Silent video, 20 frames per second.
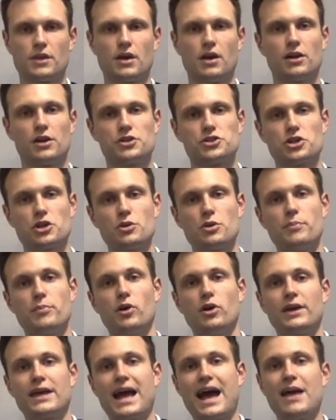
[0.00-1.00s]
I'm going to show you a
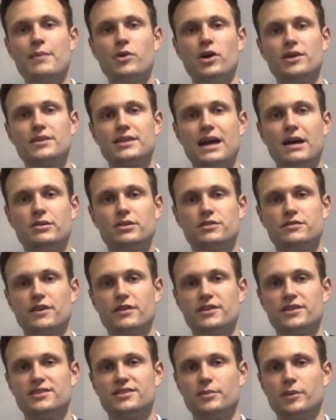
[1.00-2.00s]
polyamide now. It's
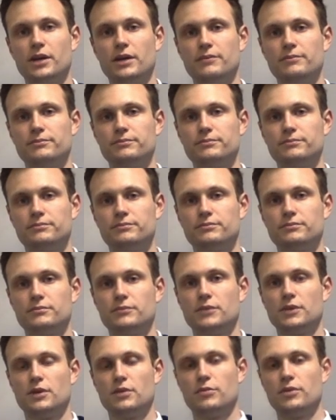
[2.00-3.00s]
very similar,
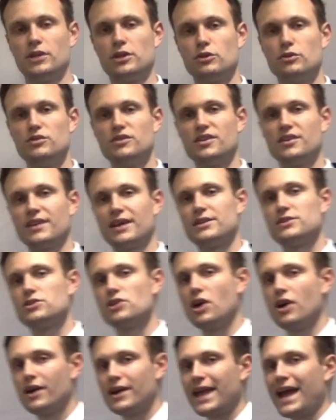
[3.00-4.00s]
but it uses a
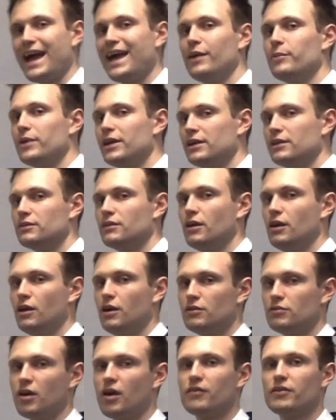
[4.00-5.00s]
diamine
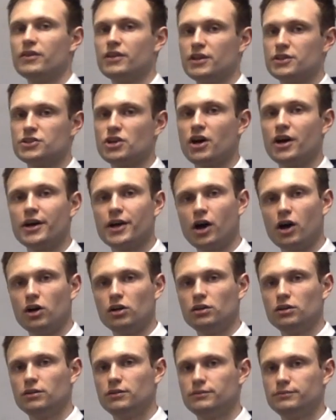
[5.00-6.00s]
rather than a diol.